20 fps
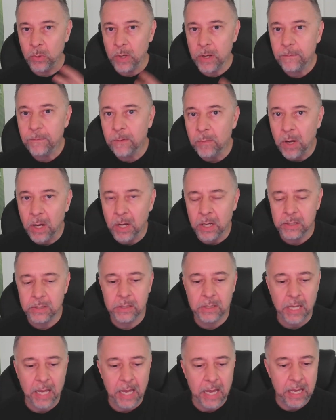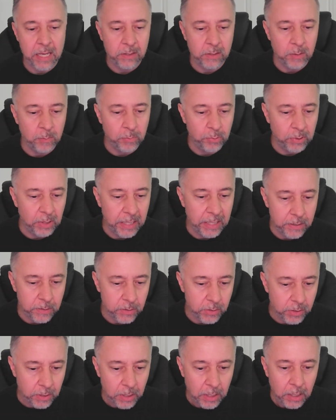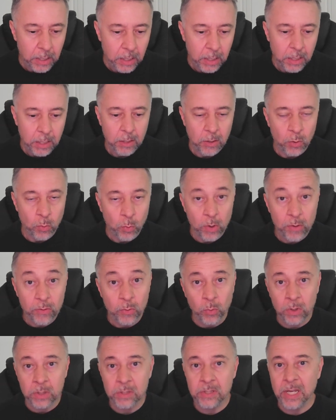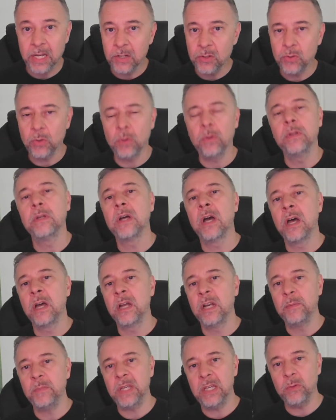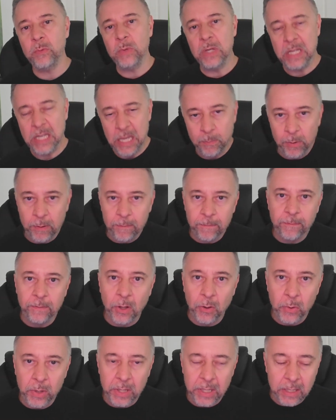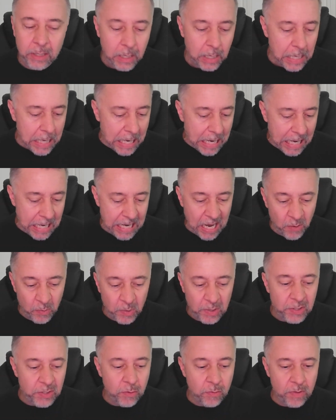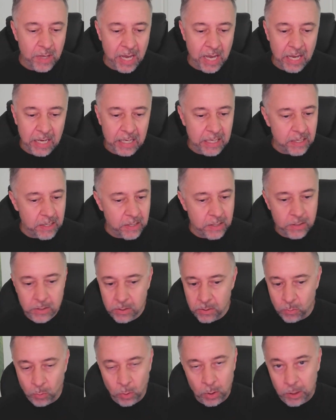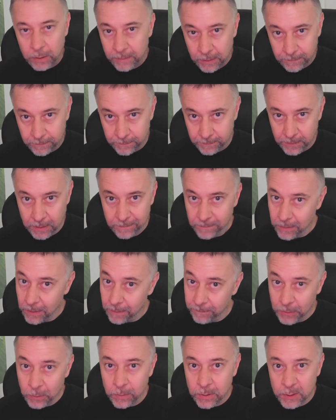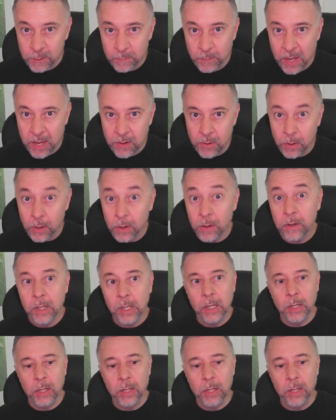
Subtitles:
away from us as the players. We're the ones that control the economy. We keep it flowing. And how we do that is, well, if you're a spender,